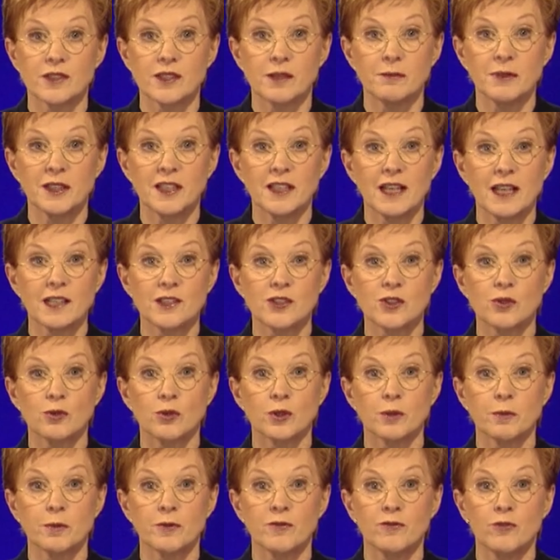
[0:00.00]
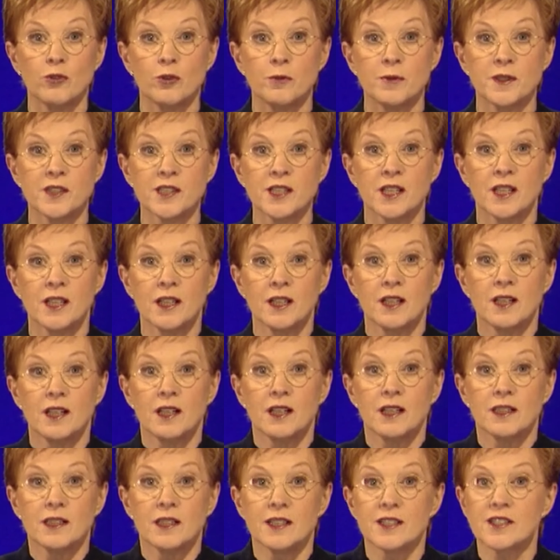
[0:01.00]
mean, that sort of performance
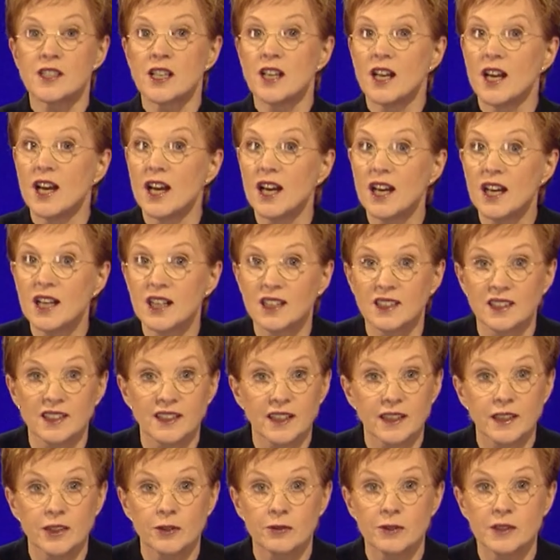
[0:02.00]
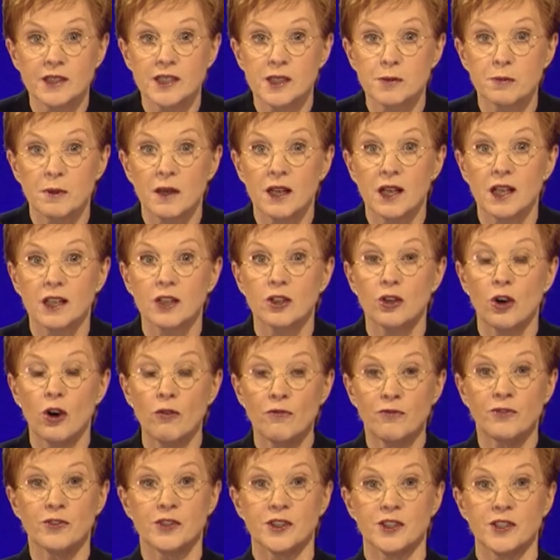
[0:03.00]
is hardly going to inspire
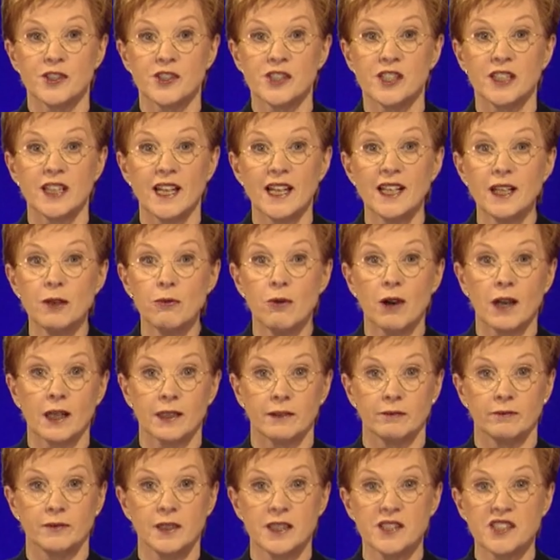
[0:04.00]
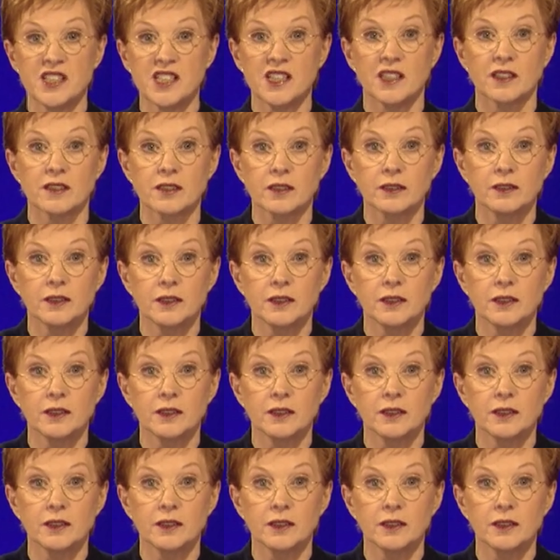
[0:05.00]
confidence in anyone, is it?